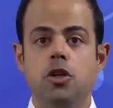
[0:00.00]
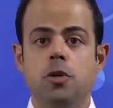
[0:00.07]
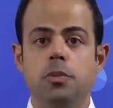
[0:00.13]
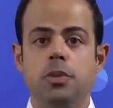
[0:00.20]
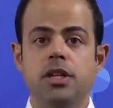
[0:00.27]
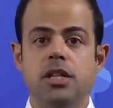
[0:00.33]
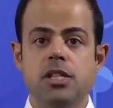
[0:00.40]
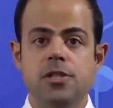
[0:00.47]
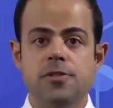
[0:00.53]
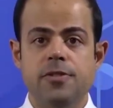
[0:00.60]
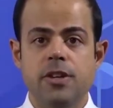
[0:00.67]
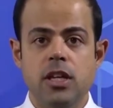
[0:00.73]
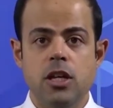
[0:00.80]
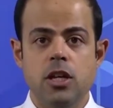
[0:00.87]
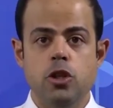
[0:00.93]
your
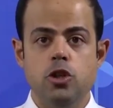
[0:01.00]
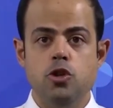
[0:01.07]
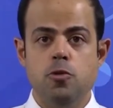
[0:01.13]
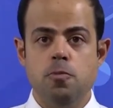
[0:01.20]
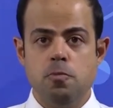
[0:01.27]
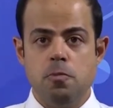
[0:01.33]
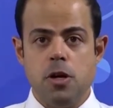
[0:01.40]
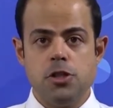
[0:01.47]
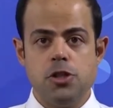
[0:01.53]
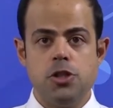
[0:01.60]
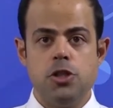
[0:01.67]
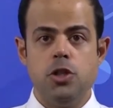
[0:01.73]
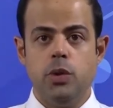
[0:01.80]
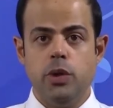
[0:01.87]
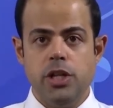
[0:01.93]
PSV, you
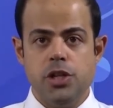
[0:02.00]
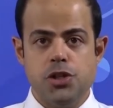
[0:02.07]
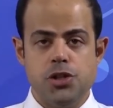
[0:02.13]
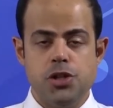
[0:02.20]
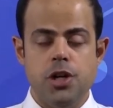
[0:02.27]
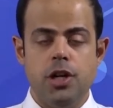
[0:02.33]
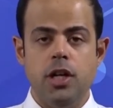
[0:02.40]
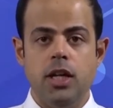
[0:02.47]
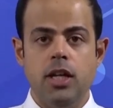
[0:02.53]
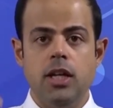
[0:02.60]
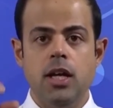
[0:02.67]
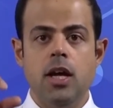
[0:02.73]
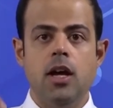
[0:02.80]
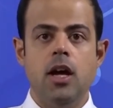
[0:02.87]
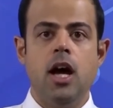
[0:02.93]
must insert
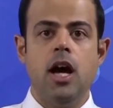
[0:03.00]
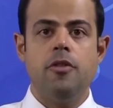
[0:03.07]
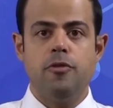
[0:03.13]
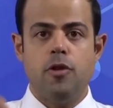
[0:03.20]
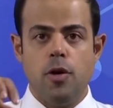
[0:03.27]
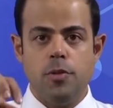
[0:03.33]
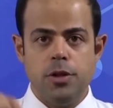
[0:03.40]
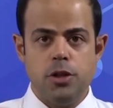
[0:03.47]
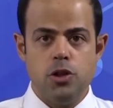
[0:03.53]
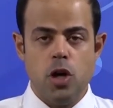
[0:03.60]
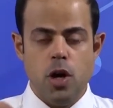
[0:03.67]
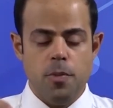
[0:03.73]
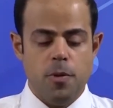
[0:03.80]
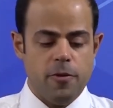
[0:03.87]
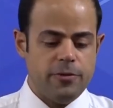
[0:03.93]
it from the
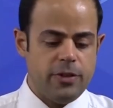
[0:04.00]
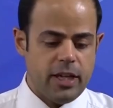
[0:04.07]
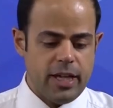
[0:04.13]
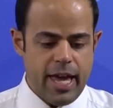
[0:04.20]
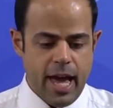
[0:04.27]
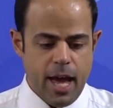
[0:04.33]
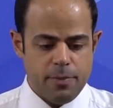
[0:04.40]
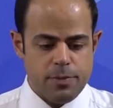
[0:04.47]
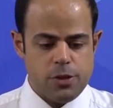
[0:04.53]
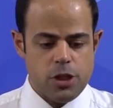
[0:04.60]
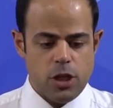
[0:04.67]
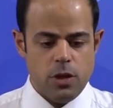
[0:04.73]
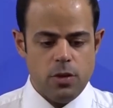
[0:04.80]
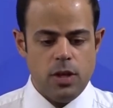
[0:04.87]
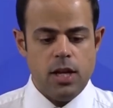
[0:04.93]
top of the cap.
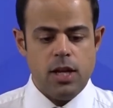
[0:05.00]
So